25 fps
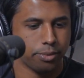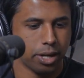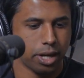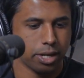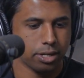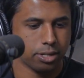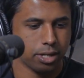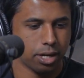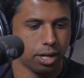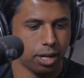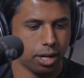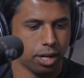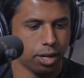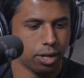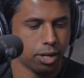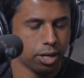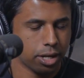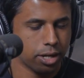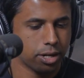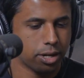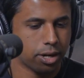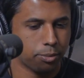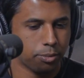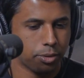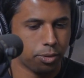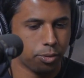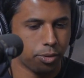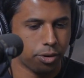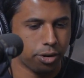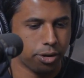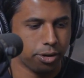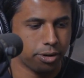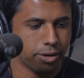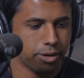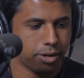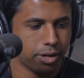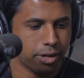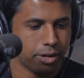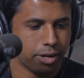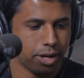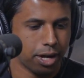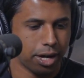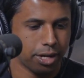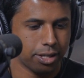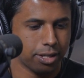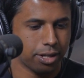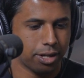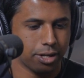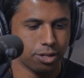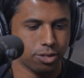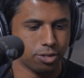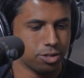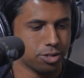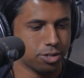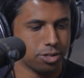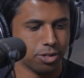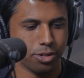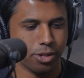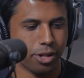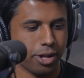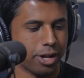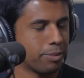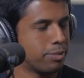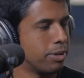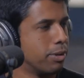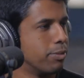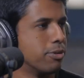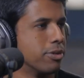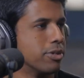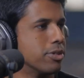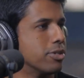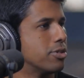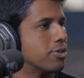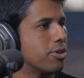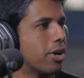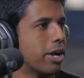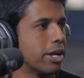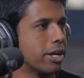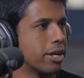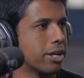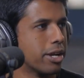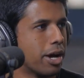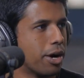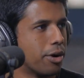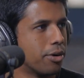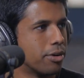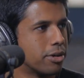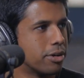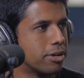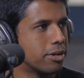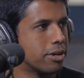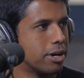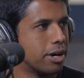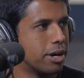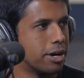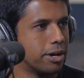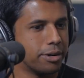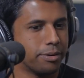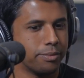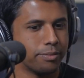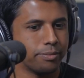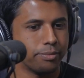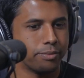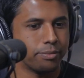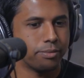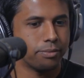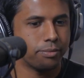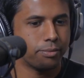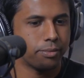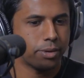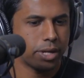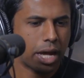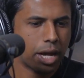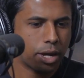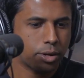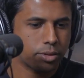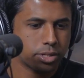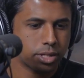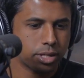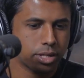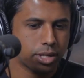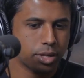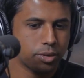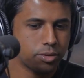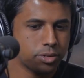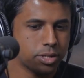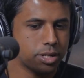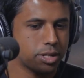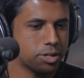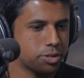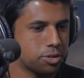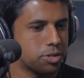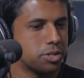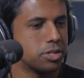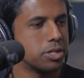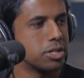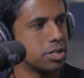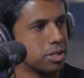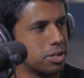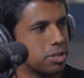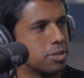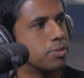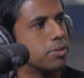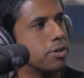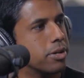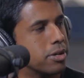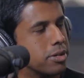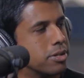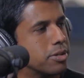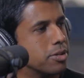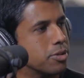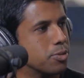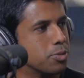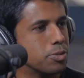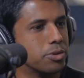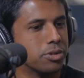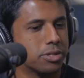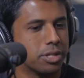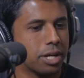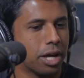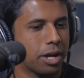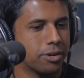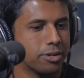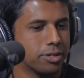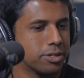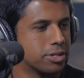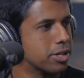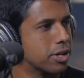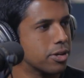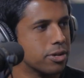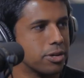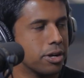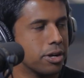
that day. It hit #1, and then it's just a lot of people just trying it out. But yeah, it was an interesting experience. It was mostly out of just